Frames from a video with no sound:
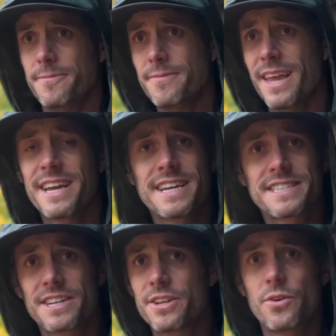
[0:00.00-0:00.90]
It gets
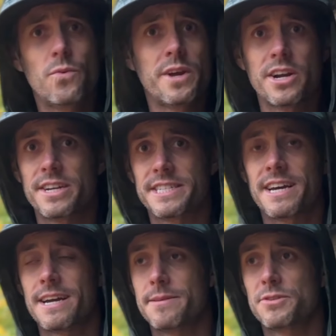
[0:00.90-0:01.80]
a little weird at
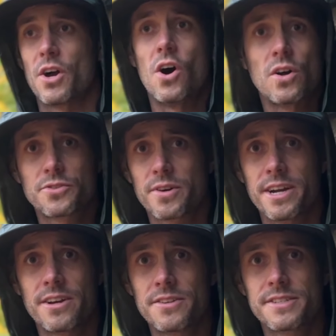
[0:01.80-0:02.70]
times. All
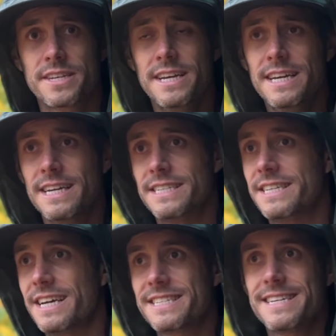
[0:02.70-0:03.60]
Trails
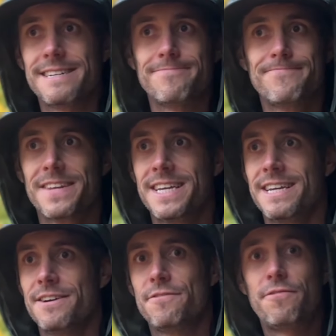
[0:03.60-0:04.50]
doesn't
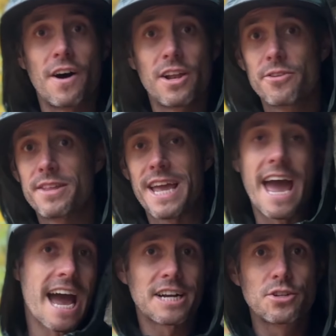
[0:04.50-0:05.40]
follow the
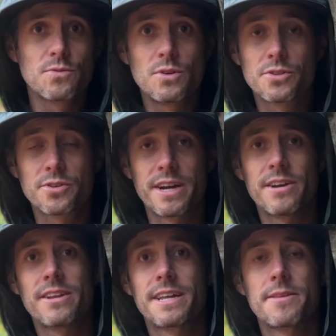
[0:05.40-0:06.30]
actual trail,
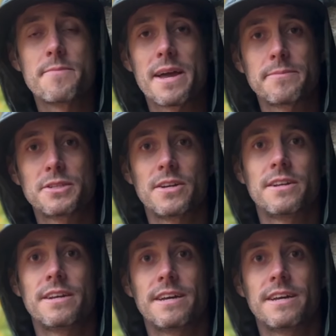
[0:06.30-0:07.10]
like the maps on